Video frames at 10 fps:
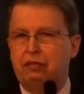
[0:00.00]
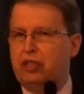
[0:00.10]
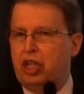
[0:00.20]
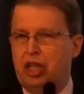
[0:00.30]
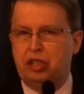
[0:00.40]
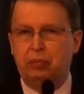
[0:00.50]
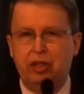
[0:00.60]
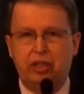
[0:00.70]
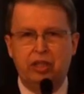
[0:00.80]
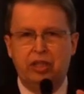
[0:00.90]
of
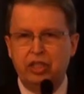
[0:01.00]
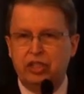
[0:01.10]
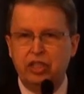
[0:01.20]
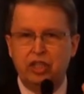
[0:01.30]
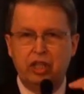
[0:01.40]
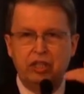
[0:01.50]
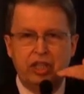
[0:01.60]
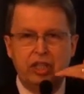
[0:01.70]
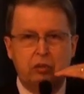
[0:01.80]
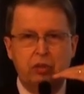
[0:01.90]
judgment and decisions
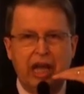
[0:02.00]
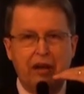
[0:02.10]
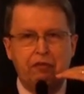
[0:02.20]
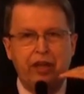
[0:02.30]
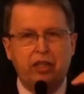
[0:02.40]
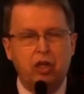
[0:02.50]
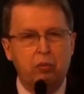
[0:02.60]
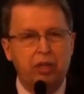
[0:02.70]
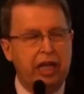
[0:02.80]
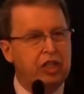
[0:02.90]
and it will affect our
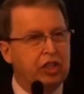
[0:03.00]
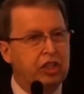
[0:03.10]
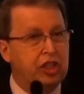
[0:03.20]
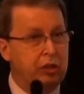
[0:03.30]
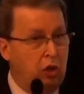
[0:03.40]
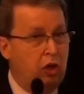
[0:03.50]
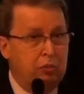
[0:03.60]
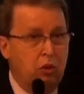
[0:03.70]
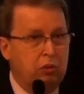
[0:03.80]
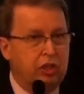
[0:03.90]
relationship, our
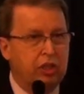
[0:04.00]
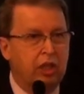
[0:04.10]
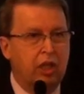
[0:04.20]
moods.